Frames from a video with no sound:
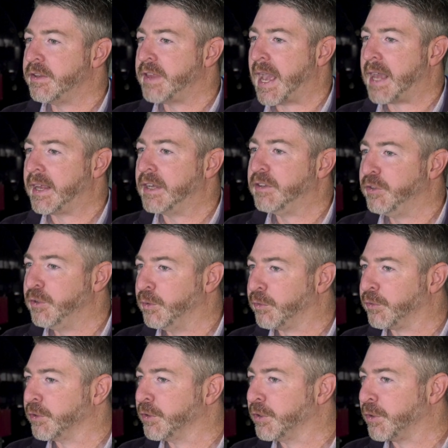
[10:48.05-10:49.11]
end
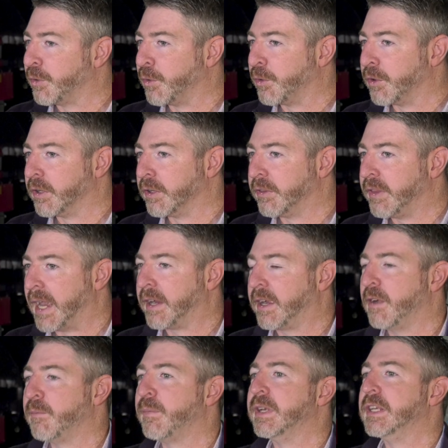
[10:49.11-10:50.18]
user or that
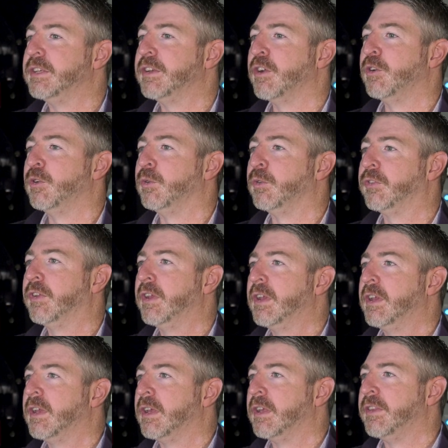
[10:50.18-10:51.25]
company knows
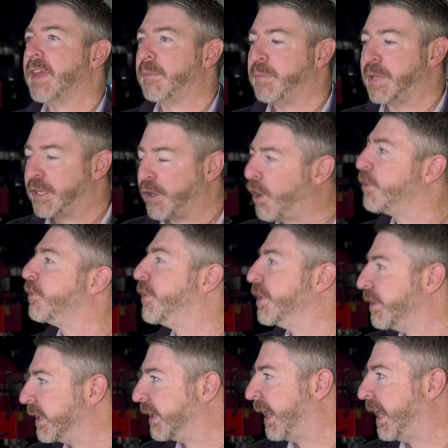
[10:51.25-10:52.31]
that because
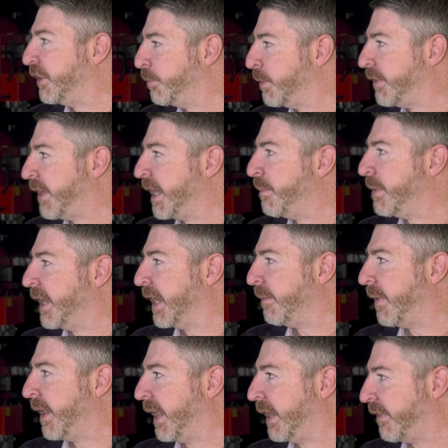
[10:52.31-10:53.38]
they're engaged with
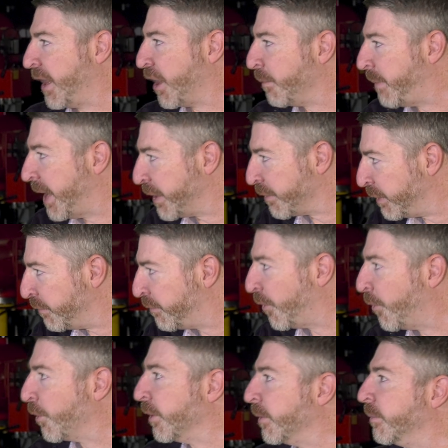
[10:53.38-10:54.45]
ABMA, they are better
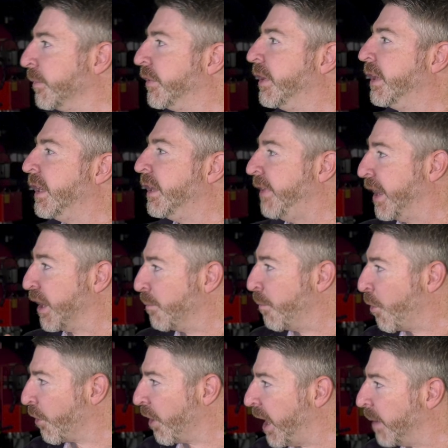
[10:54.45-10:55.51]
informed. They are
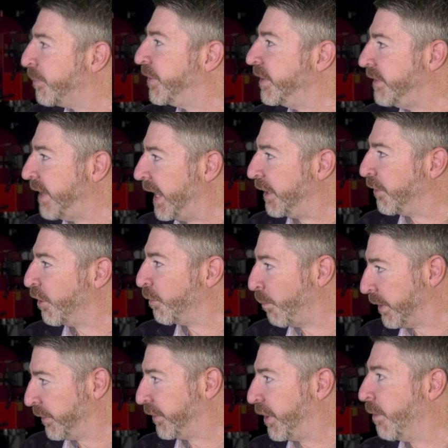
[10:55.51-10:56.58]
more up to date on
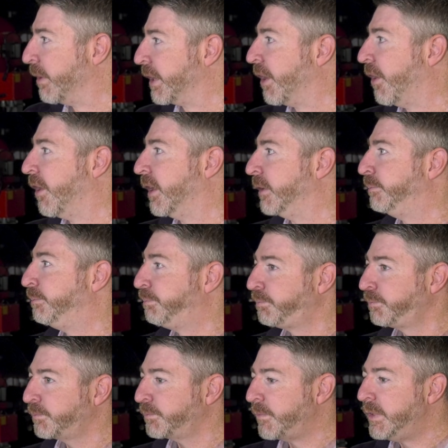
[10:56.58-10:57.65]
what's going on.
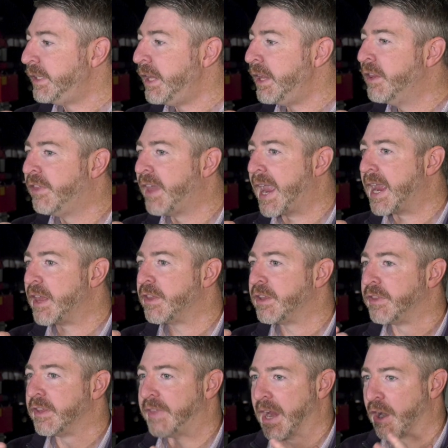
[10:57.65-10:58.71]
Mm-hmm.
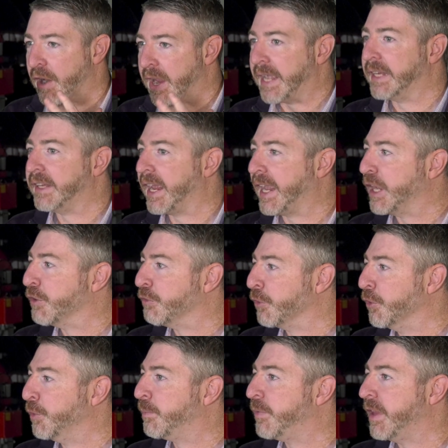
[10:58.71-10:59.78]
They are in a
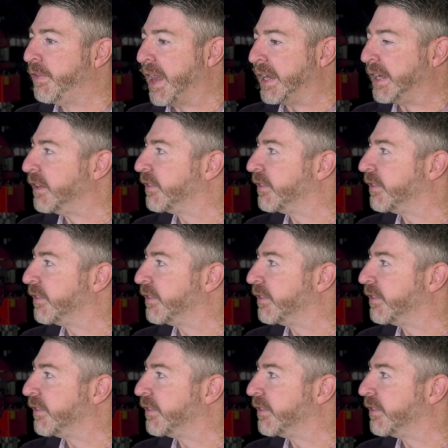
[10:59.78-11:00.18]
group that